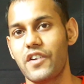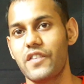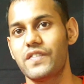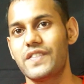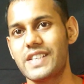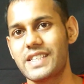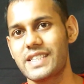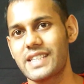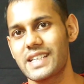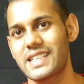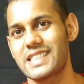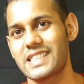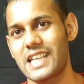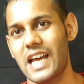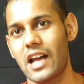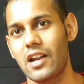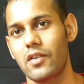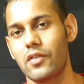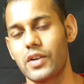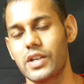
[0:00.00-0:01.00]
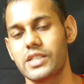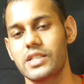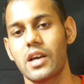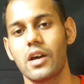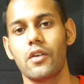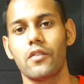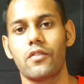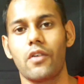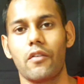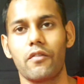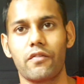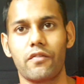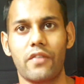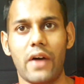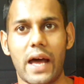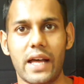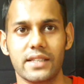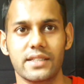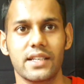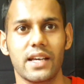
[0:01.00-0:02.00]
fifty-six calories from
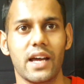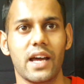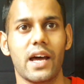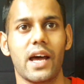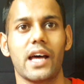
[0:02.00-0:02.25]
fats